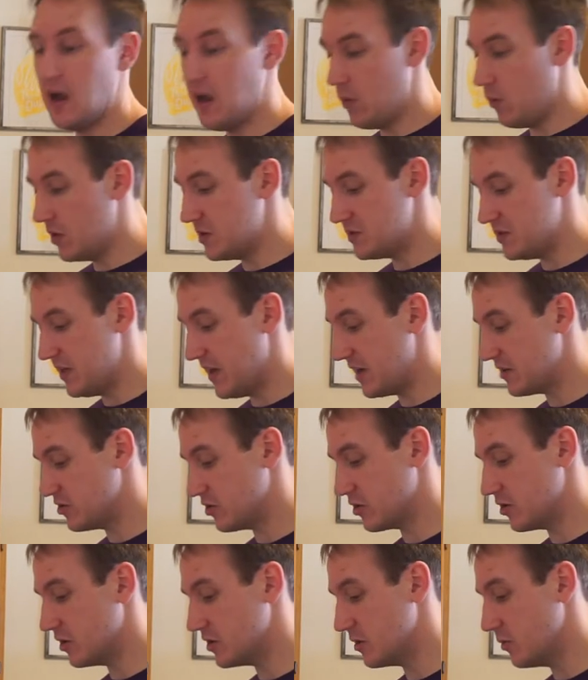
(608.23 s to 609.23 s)
once the eggs
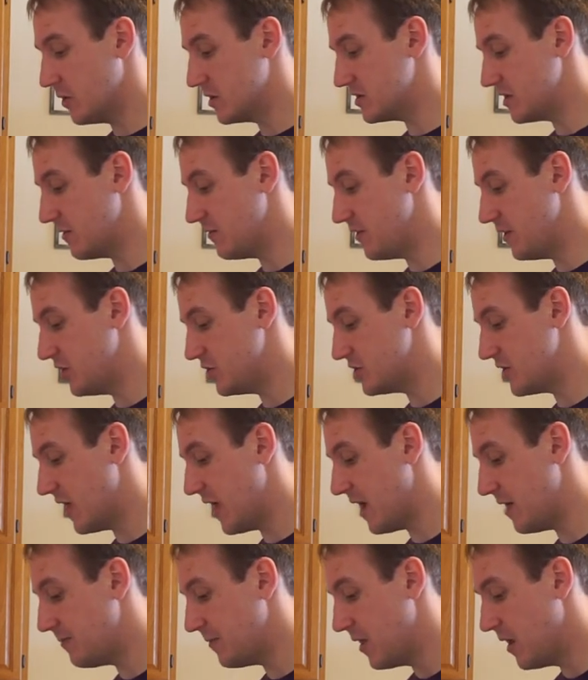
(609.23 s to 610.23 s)
are cooked and once I finish
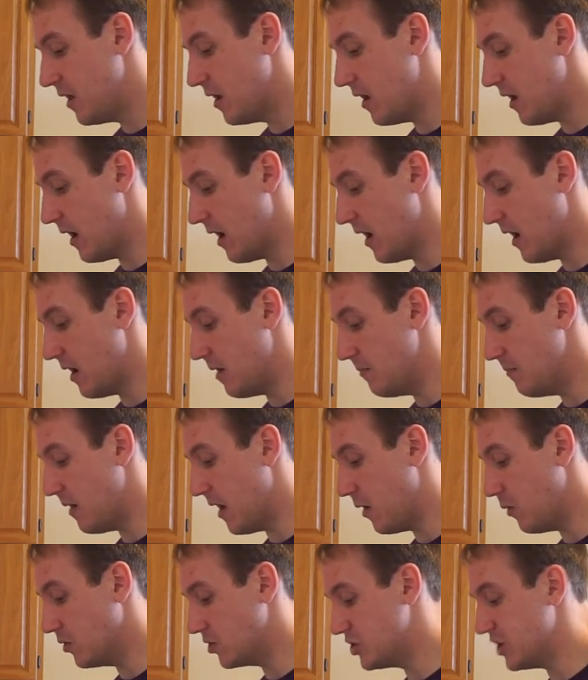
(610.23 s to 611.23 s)
that,
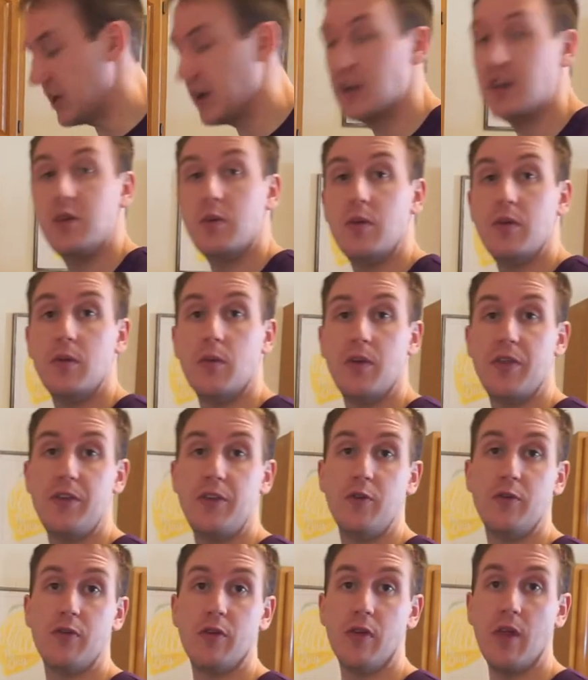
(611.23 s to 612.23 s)
I will check in
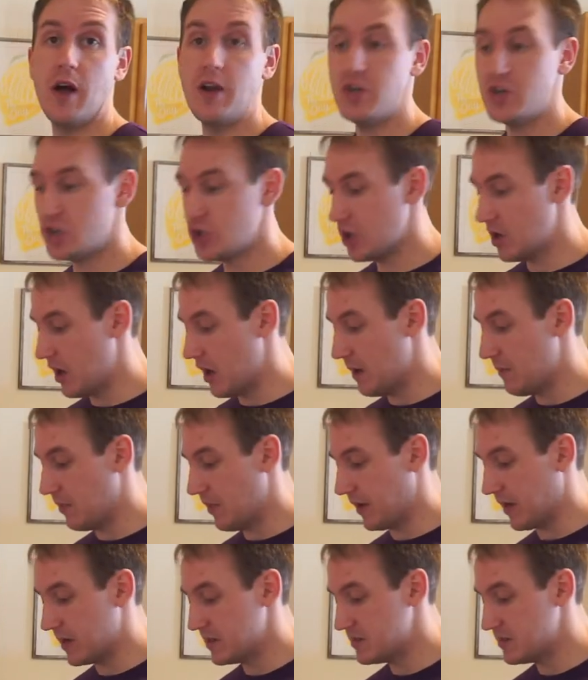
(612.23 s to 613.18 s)
with you for lunch. But like I